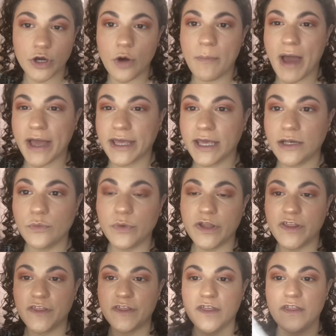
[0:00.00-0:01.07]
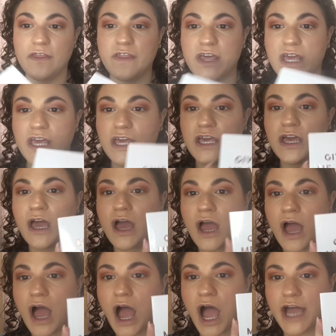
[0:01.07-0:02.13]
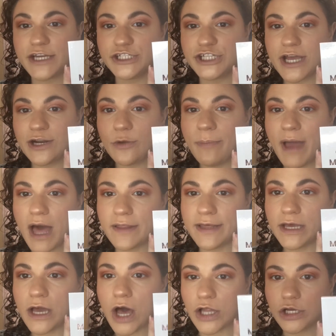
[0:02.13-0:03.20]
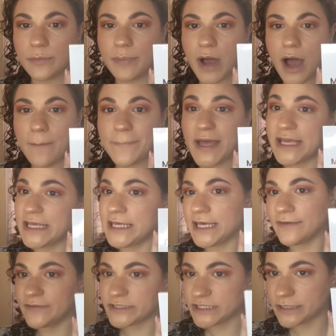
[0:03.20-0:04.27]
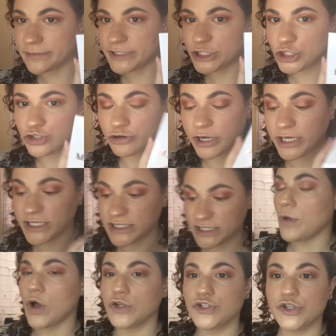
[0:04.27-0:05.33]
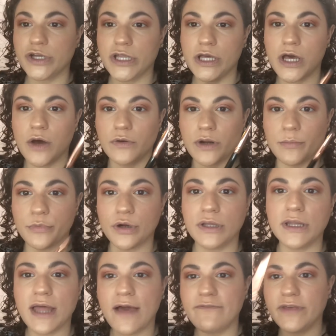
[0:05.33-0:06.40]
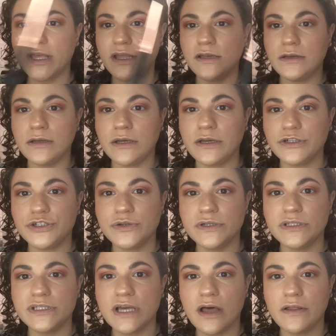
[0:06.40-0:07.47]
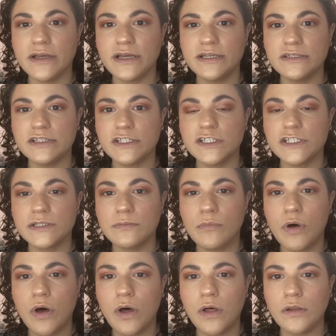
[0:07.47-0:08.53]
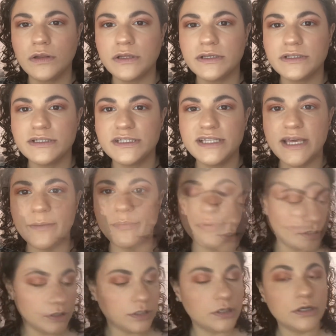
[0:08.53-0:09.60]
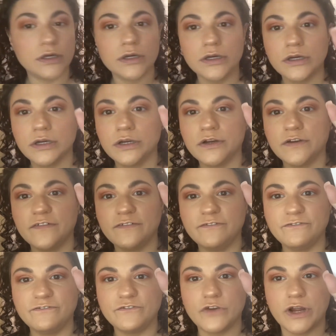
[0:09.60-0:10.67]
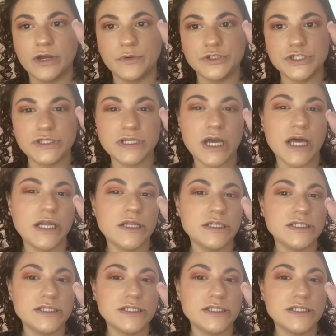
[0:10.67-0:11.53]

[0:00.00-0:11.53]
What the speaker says: back in with the eyeshadow palette Colourpop Give It To Me Straight. Alter Ego number 11. As you could tell, it has a small tip. Frank, which is kind of this